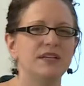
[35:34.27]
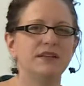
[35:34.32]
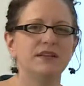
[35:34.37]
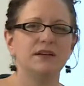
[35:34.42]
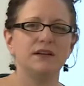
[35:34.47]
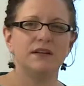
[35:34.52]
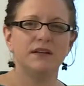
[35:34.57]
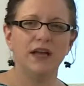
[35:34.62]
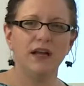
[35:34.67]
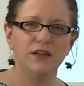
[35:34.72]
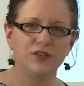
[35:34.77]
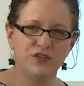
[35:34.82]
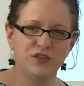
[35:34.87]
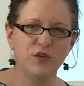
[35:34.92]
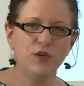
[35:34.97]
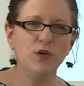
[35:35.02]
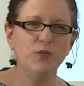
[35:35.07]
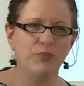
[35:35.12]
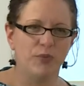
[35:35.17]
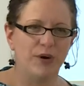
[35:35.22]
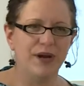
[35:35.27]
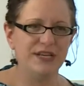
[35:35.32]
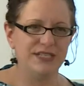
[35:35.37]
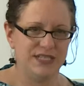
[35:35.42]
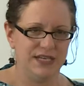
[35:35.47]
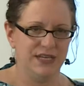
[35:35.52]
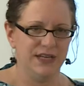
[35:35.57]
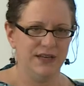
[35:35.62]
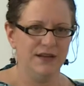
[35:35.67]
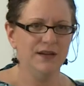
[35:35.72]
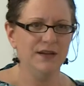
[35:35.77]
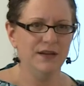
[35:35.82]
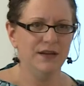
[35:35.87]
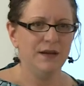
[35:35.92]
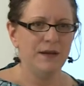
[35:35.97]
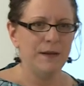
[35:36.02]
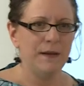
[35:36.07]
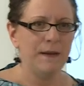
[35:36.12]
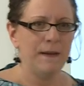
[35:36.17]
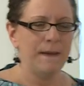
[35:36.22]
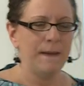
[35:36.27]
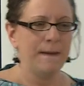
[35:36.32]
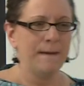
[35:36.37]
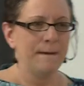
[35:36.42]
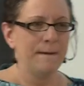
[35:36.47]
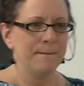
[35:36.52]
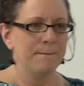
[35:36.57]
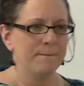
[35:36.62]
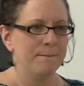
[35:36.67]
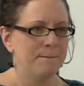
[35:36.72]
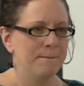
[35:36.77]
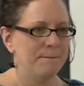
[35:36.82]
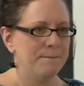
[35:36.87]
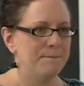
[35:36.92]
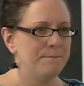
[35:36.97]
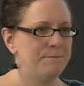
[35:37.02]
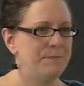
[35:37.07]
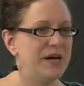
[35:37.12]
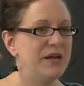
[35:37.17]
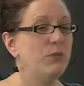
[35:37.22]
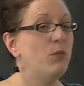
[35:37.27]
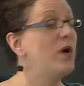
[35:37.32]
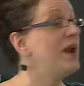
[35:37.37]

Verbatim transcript: that the L2 boy did. But